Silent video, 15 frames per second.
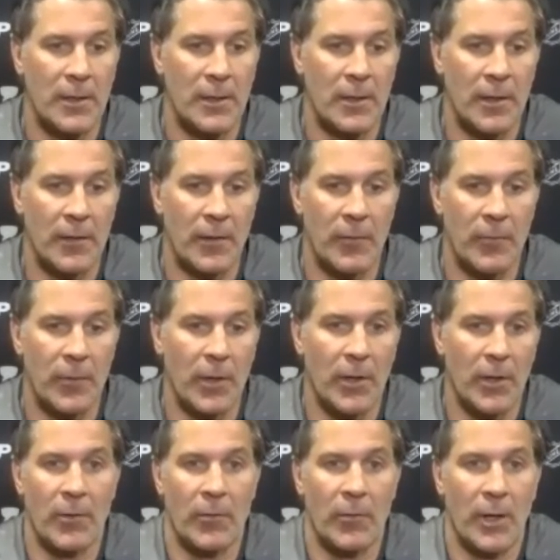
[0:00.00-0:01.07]
then went
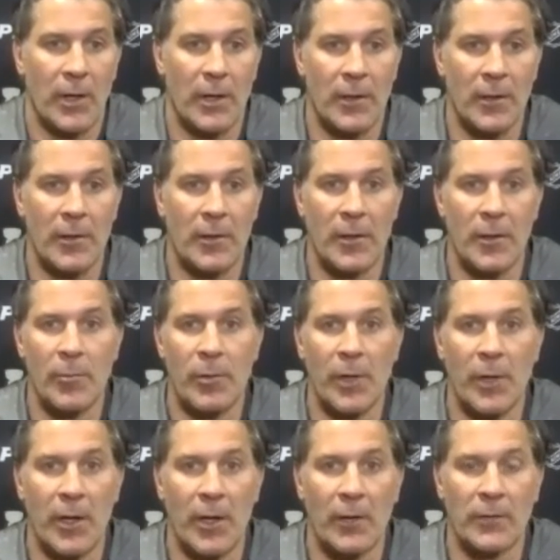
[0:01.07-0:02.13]
on a run in the
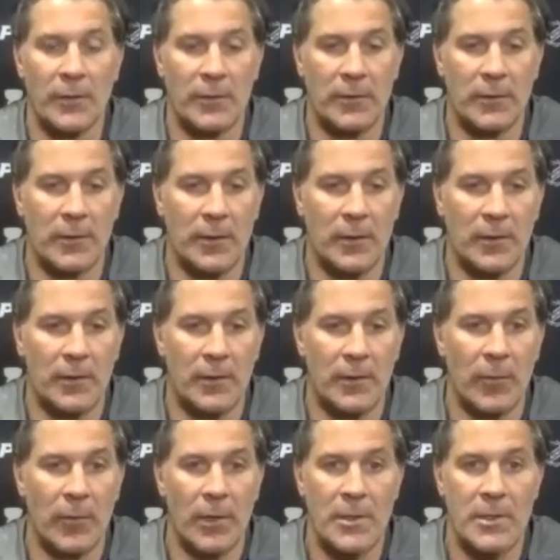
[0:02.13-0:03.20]
playoffs
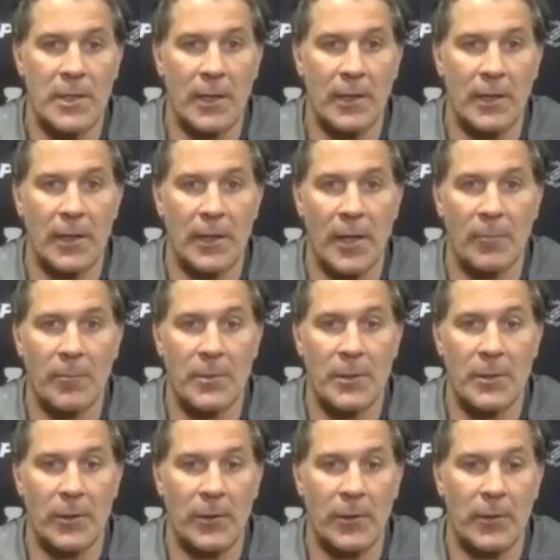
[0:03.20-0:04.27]
and won a Stanley Cup.
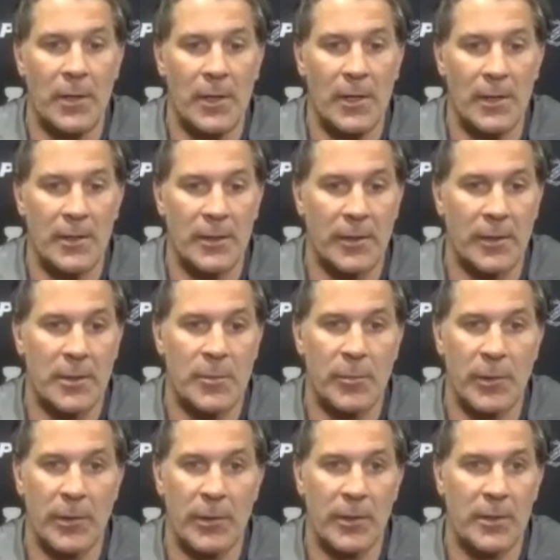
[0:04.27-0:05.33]
So it's an
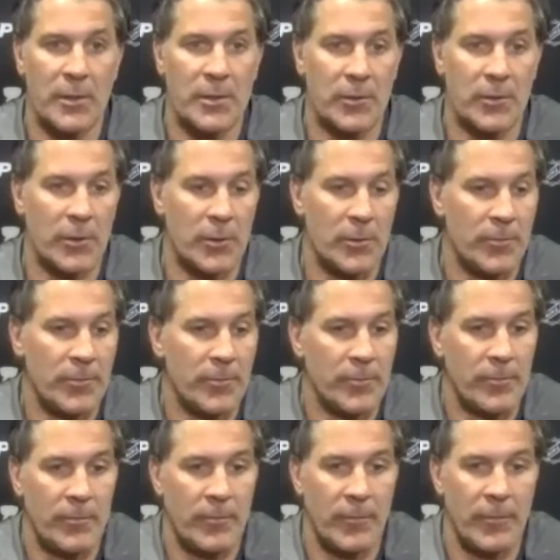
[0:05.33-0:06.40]
experienced group.
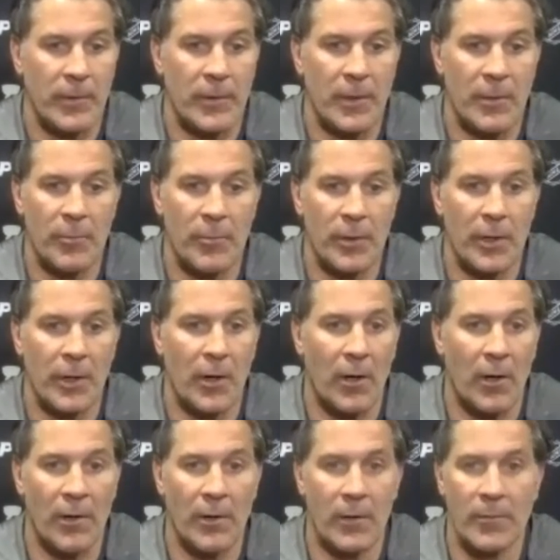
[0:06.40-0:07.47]
They play
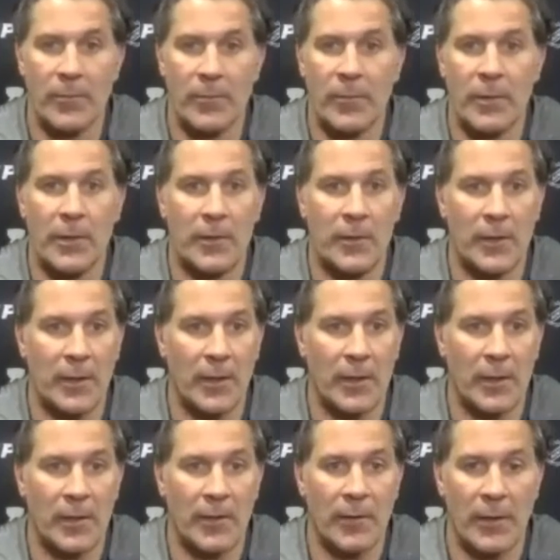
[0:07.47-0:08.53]
hard.
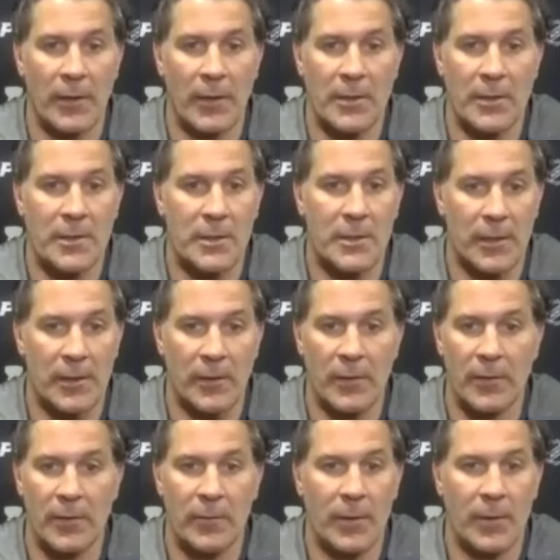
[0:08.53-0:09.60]
They got
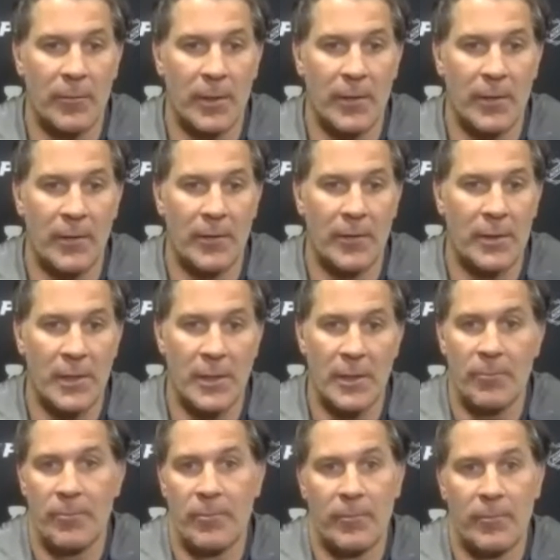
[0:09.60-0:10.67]
skill. I mean, they're
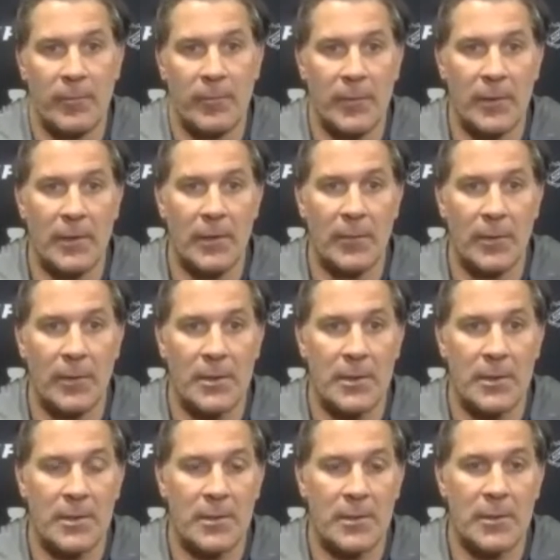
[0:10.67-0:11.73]
deep. And
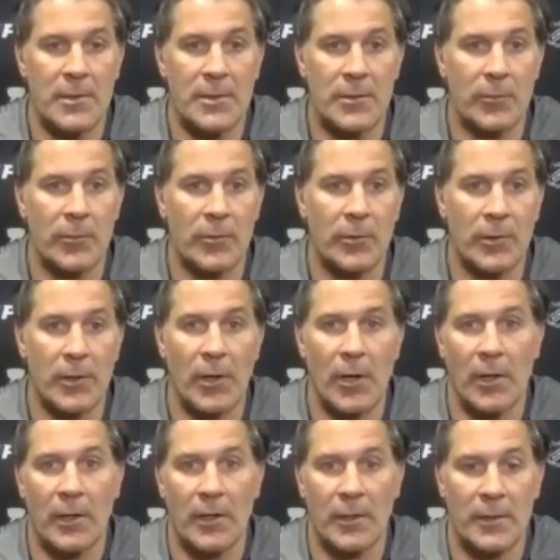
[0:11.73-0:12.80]
this is a real good
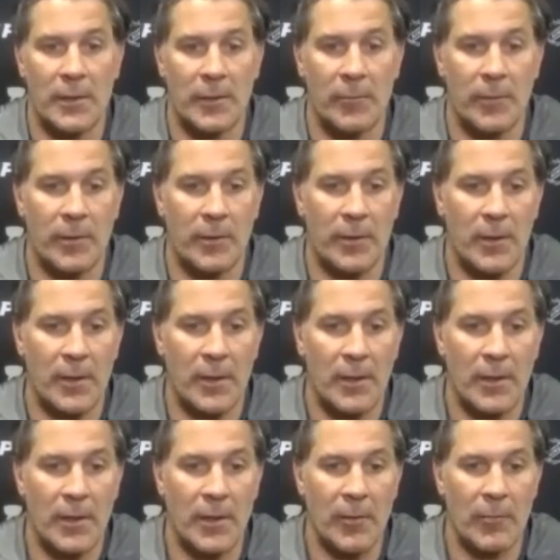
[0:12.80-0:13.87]
hockey team,
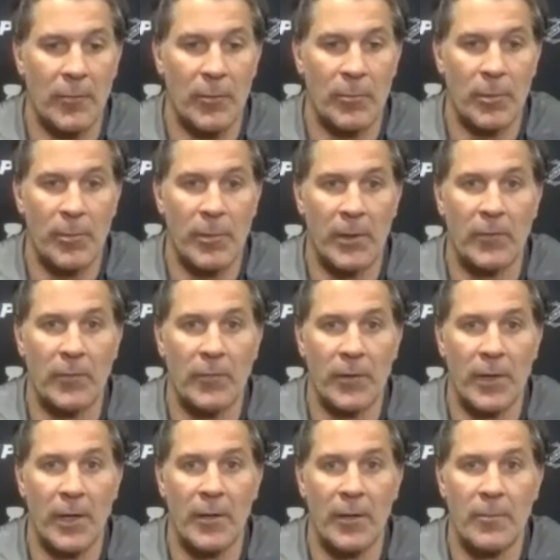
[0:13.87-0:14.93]
and we're preparing for
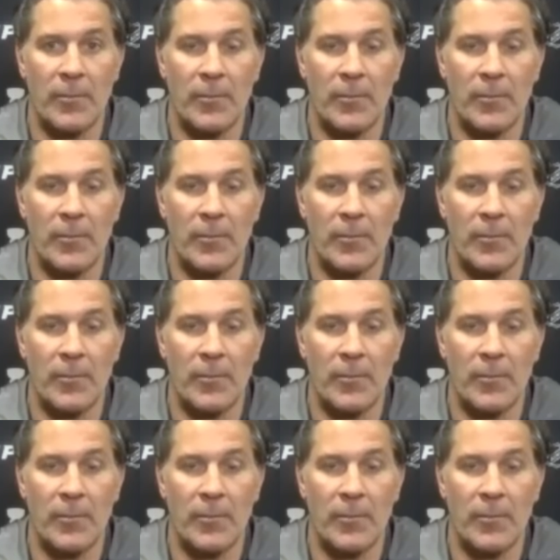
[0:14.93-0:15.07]
that.